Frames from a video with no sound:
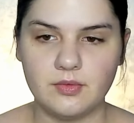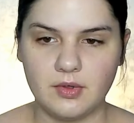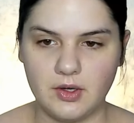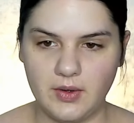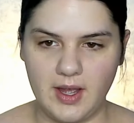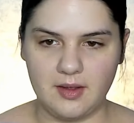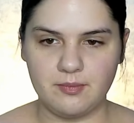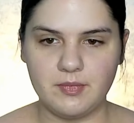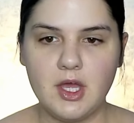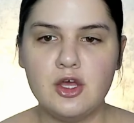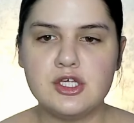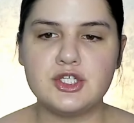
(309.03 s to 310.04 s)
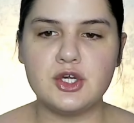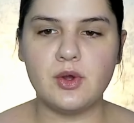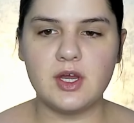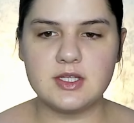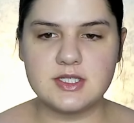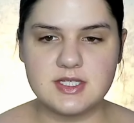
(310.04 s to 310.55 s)
Okay, so you
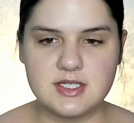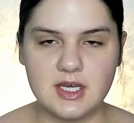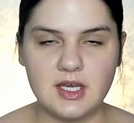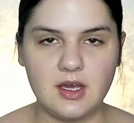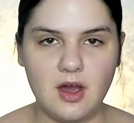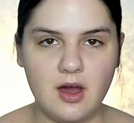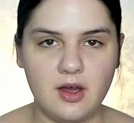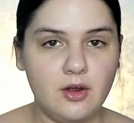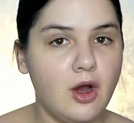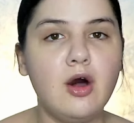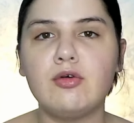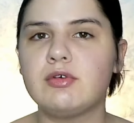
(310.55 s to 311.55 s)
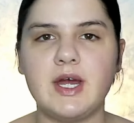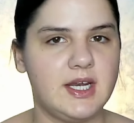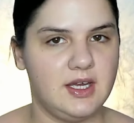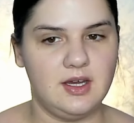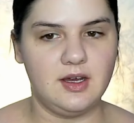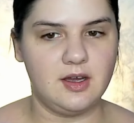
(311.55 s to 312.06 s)
can see
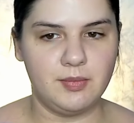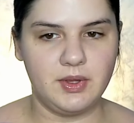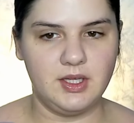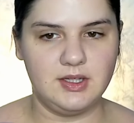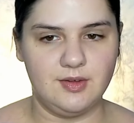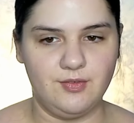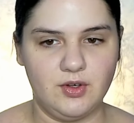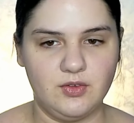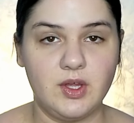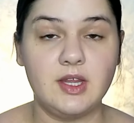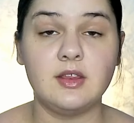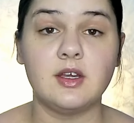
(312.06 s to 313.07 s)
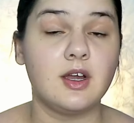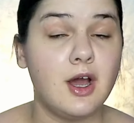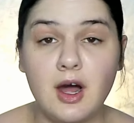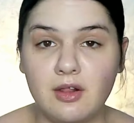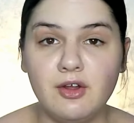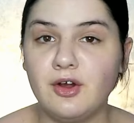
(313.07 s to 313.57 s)
already a complete difference in the
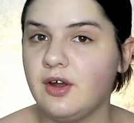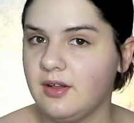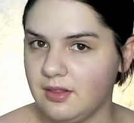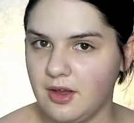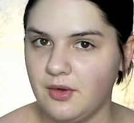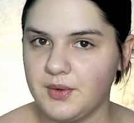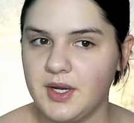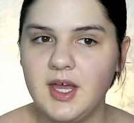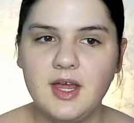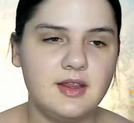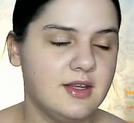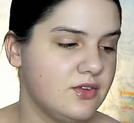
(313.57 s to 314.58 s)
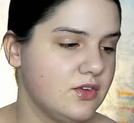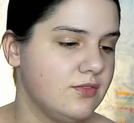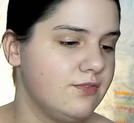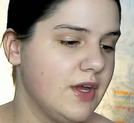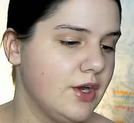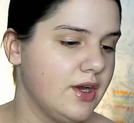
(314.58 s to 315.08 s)
color alone. This is
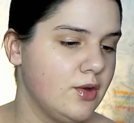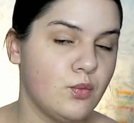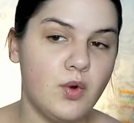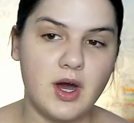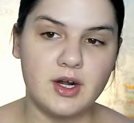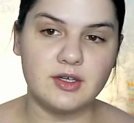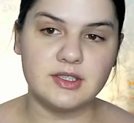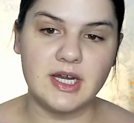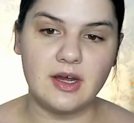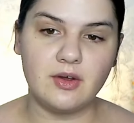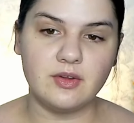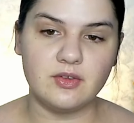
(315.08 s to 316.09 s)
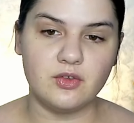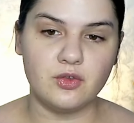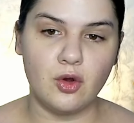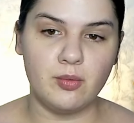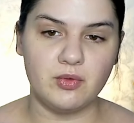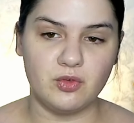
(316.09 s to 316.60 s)
very watered down. This is
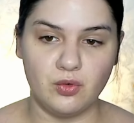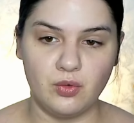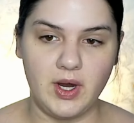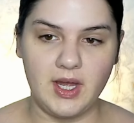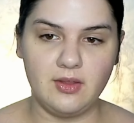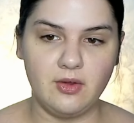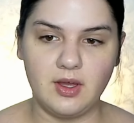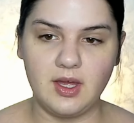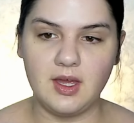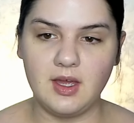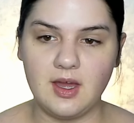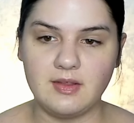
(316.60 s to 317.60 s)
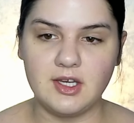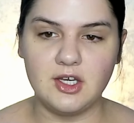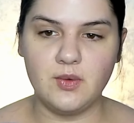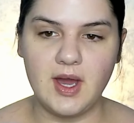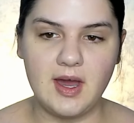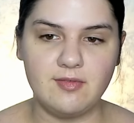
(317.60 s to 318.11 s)
almost gray looking. And then you
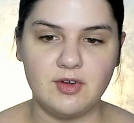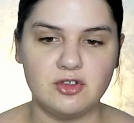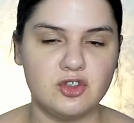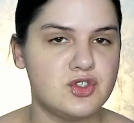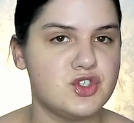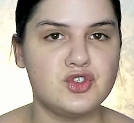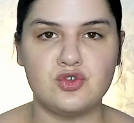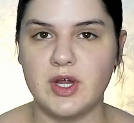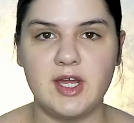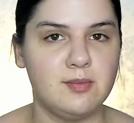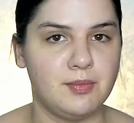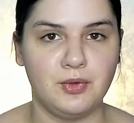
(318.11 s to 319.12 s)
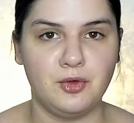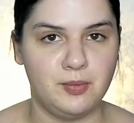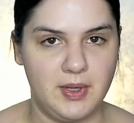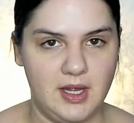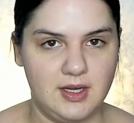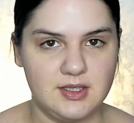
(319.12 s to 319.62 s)
have your just straight blue
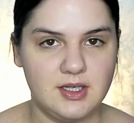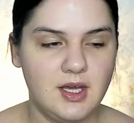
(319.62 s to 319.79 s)
paint.